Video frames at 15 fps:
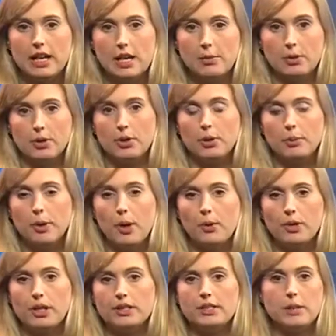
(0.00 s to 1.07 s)
But her
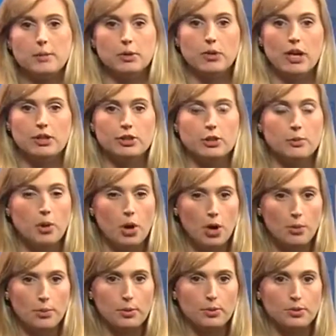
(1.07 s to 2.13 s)
opponent, Democrat Jim Harper,